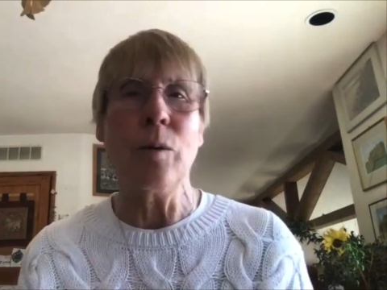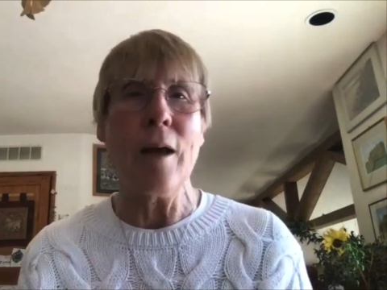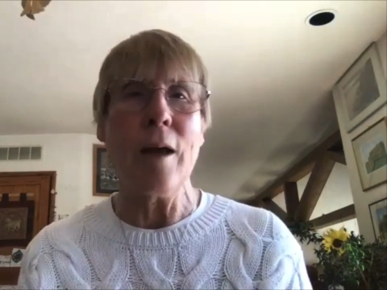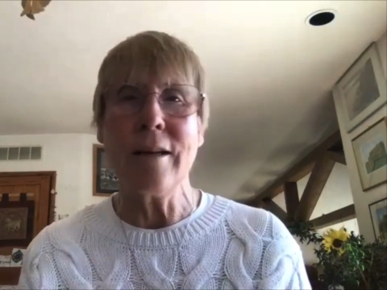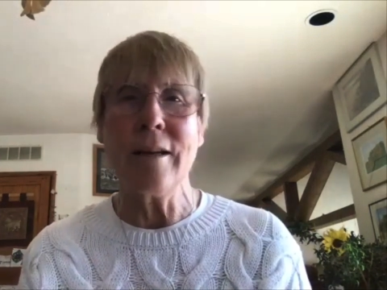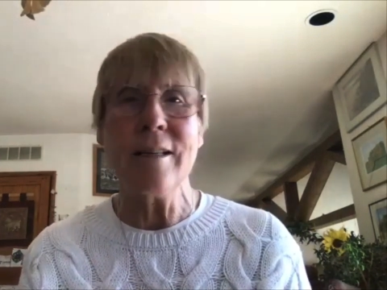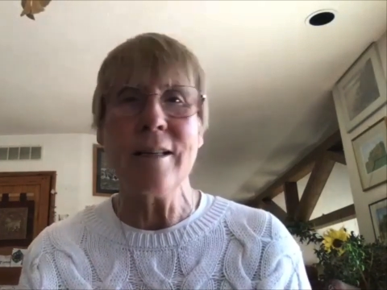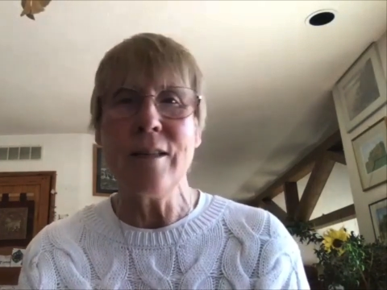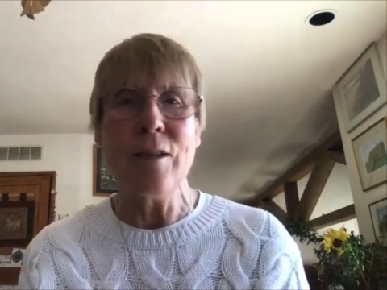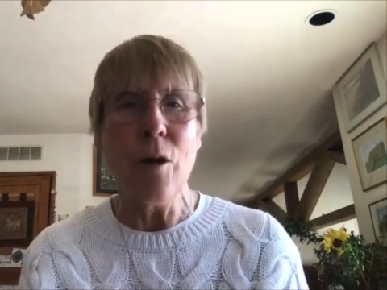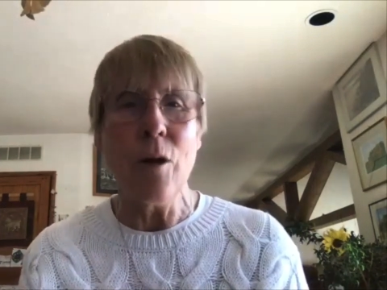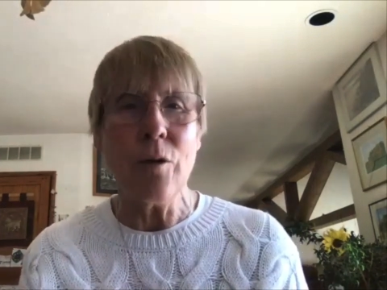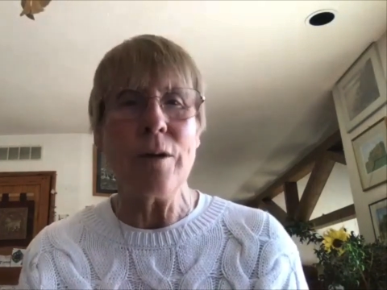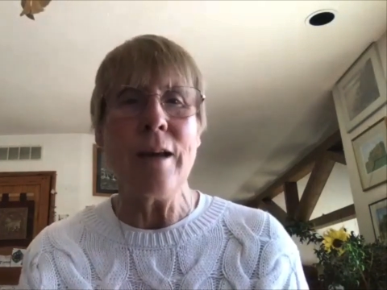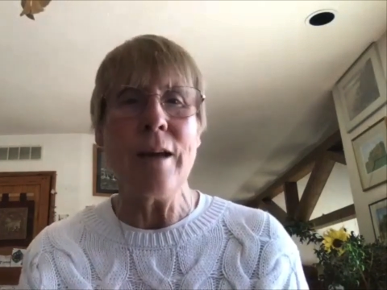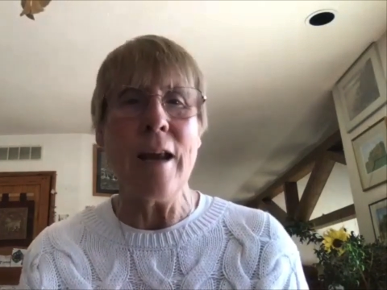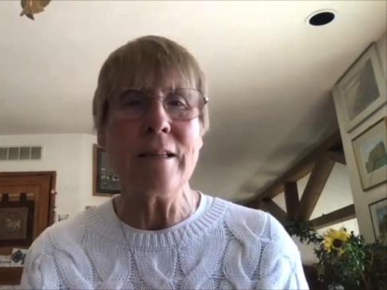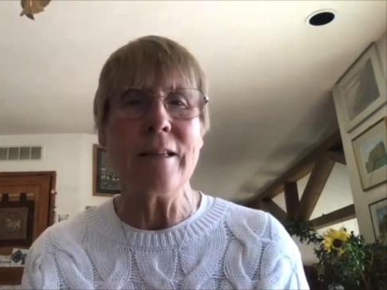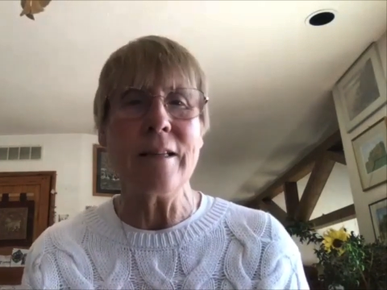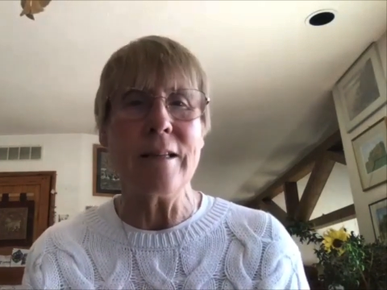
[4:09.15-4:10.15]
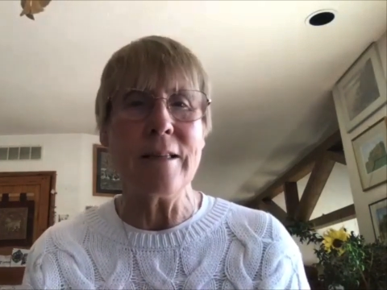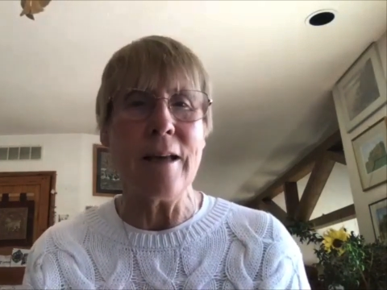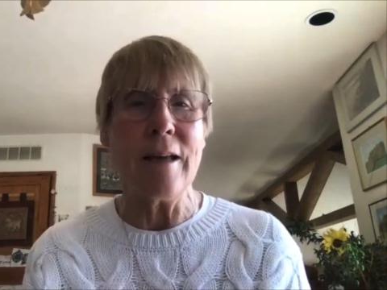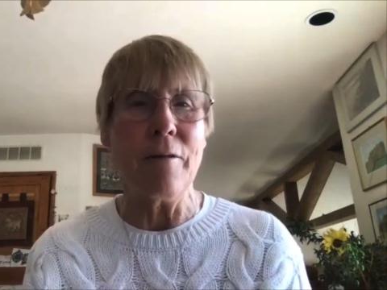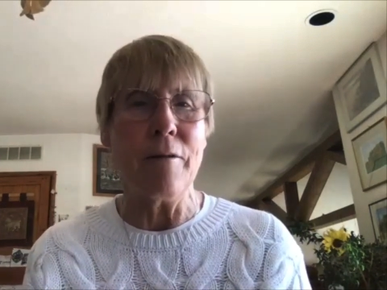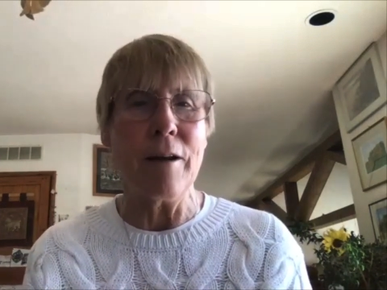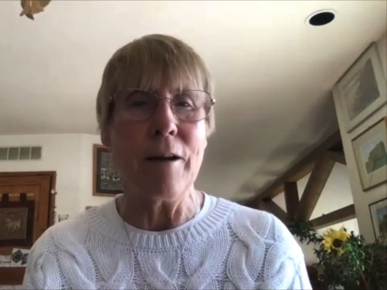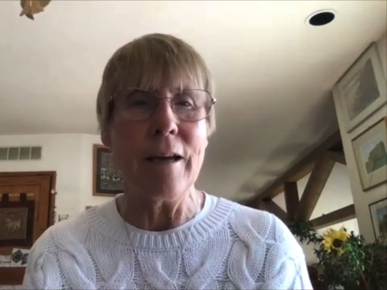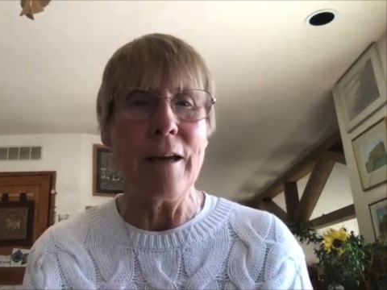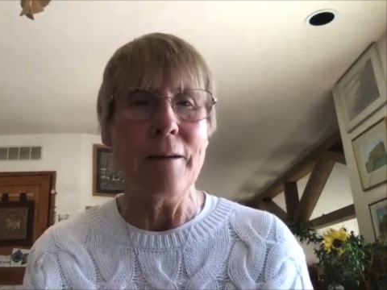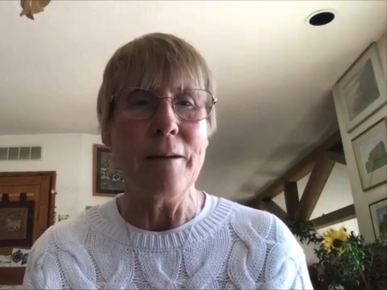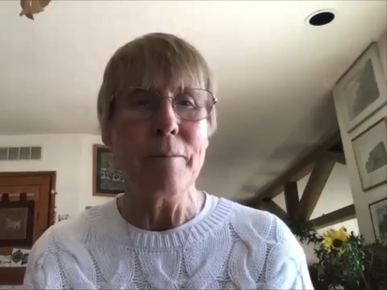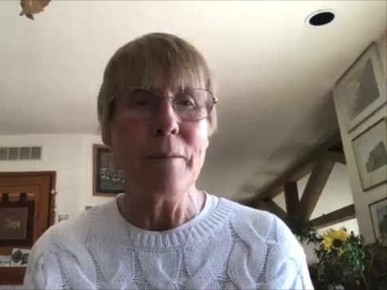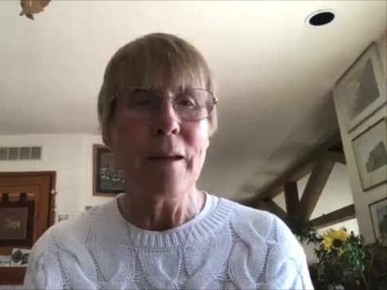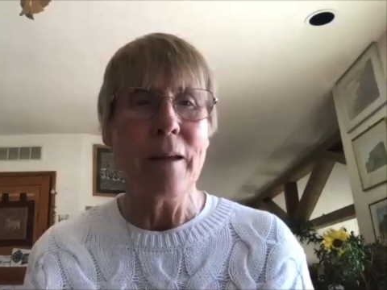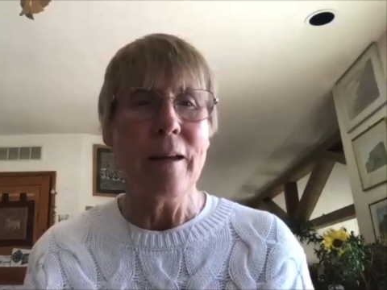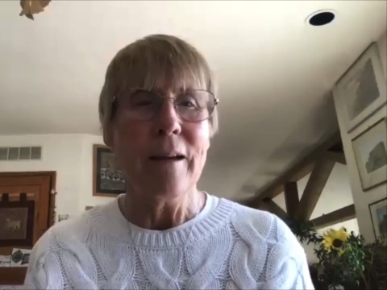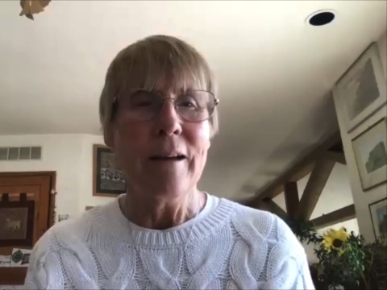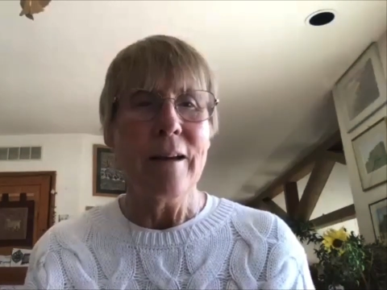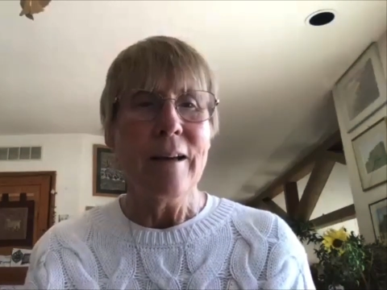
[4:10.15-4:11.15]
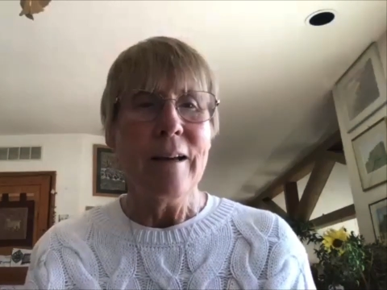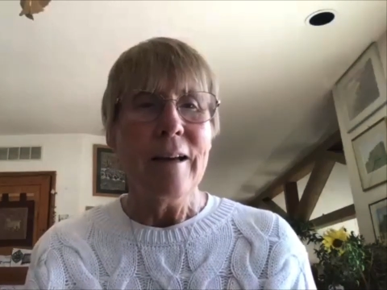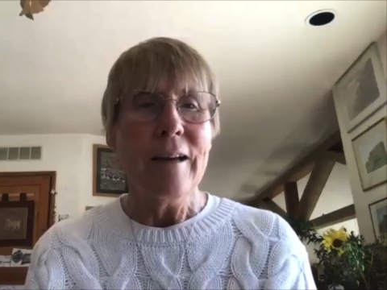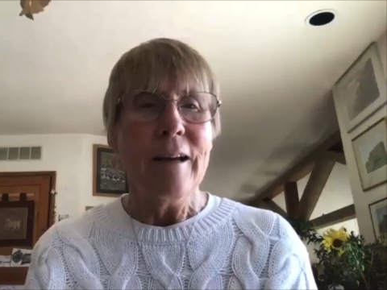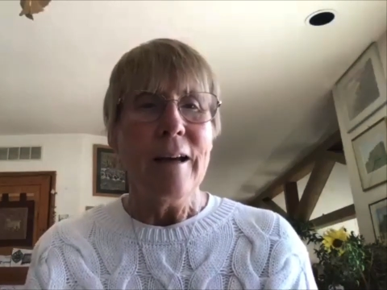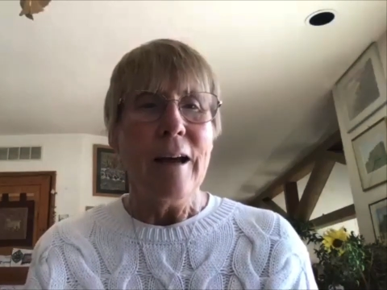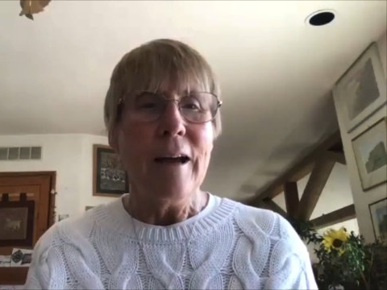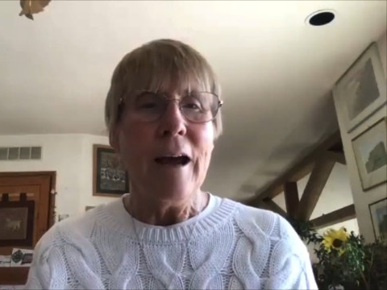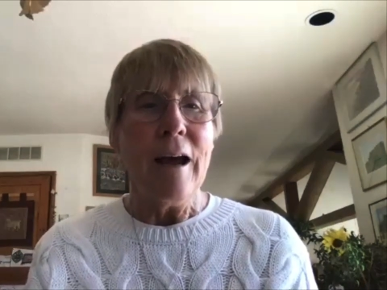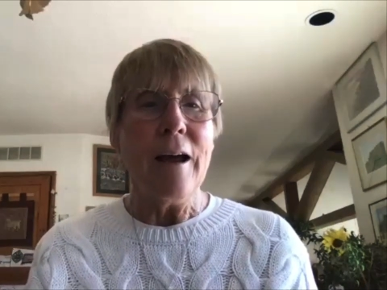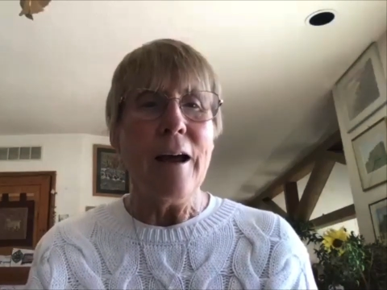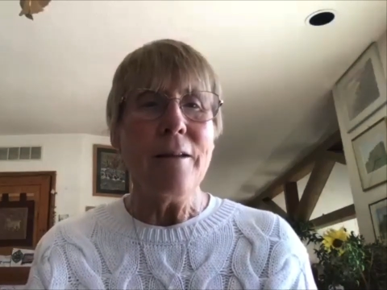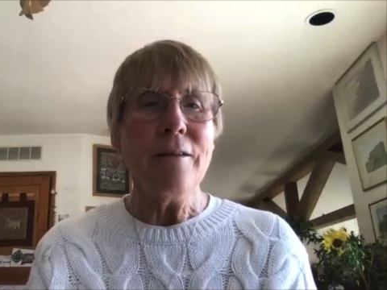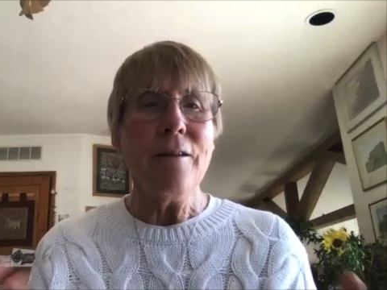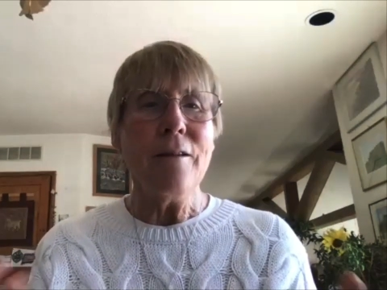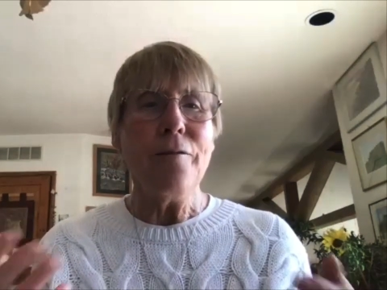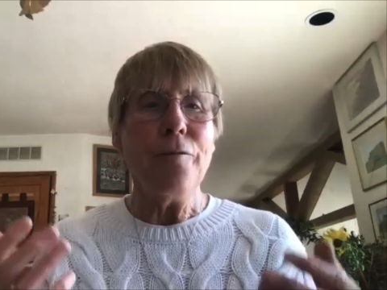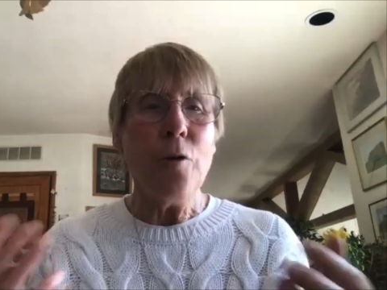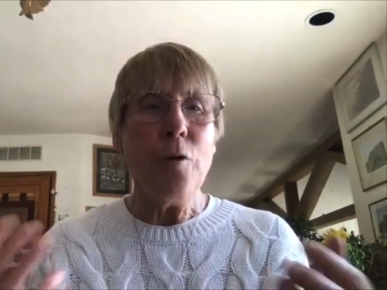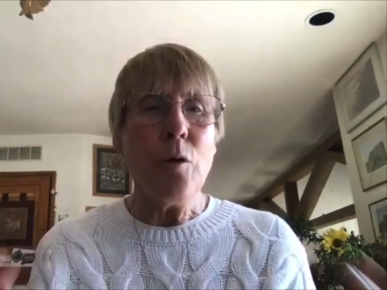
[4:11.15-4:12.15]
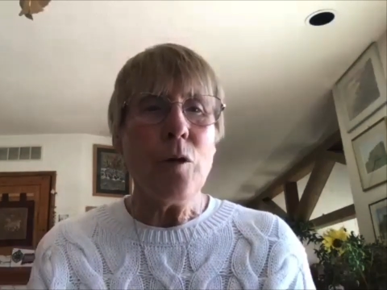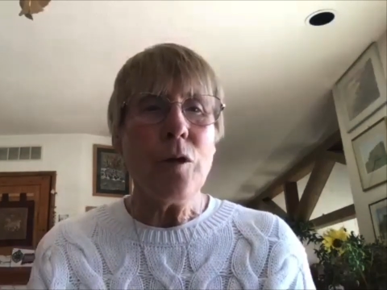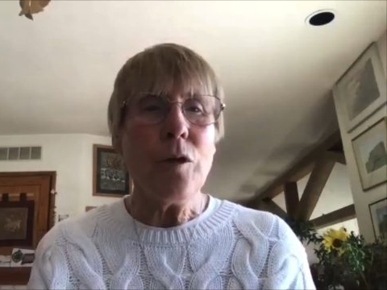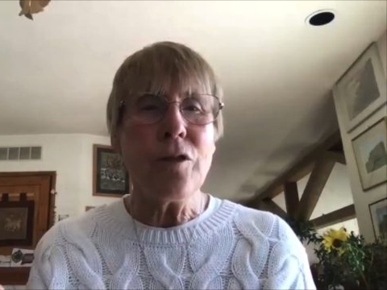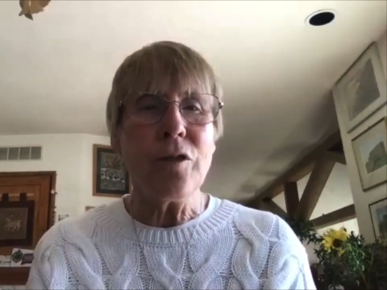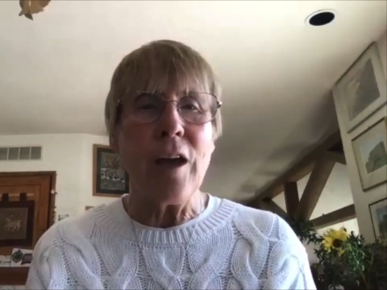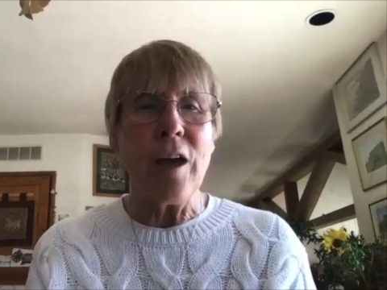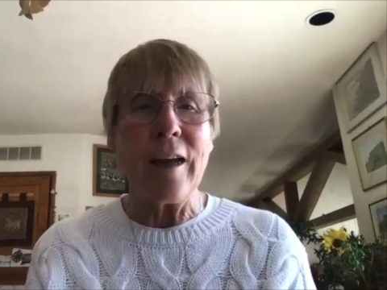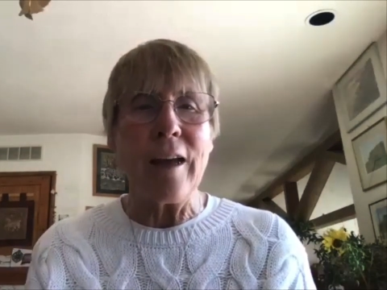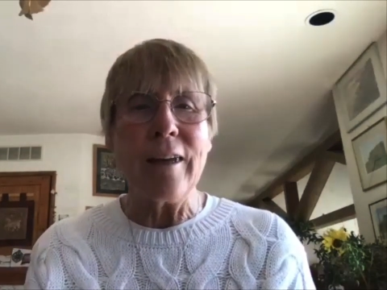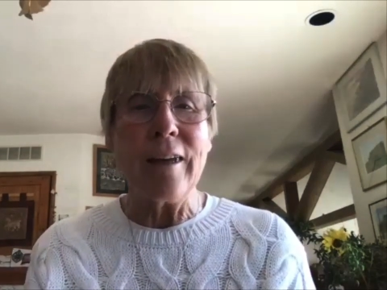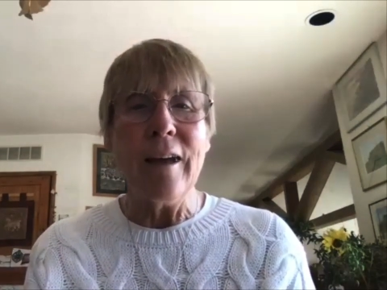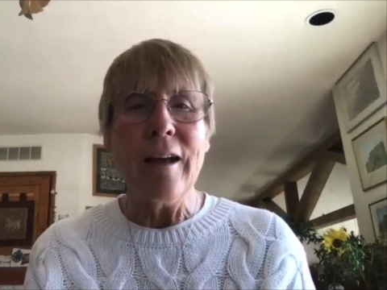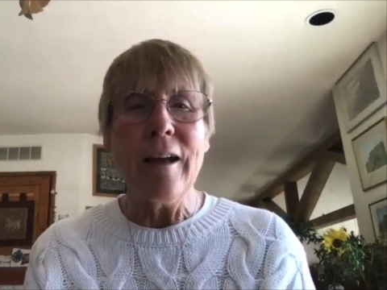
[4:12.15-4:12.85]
That is not necessary. And the fourth thing,